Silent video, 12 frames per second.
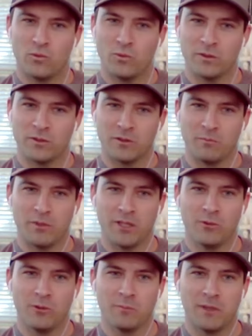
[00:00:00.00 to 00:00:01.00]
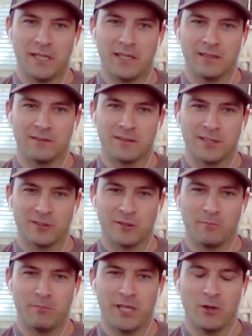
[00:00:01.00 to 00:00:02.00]
It's a big one, man. It's a
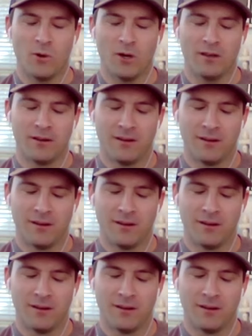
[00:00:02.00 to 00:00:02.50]
big one.